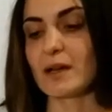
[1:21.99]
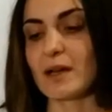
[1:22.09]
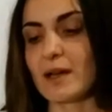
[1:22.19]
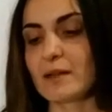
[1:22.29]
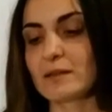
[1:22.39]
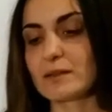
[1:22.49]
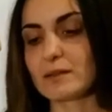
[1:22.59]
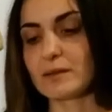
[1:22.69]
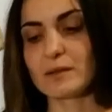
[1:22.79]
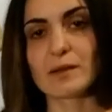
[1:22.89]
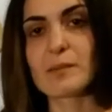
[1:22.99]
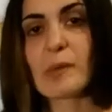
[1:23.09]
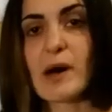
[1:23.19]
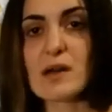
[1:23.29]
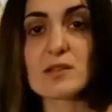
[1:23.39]
and
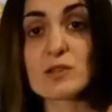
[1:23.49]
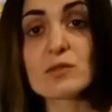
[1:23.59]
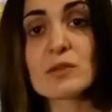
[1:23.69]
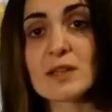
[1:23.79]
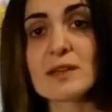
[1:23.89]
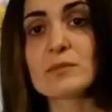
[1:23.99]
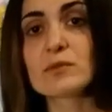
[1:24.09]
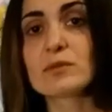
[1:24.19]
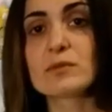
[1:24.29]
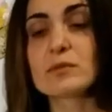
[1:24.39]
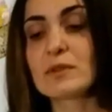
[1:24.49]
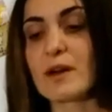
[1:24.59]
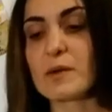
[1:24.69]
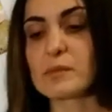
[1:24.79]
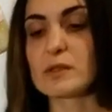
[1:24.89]
pass to him two
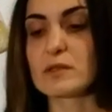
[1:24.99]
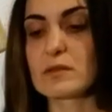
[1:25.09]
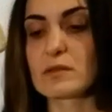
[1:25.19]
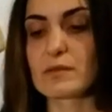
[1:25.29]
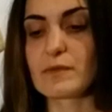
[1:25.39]
numbers,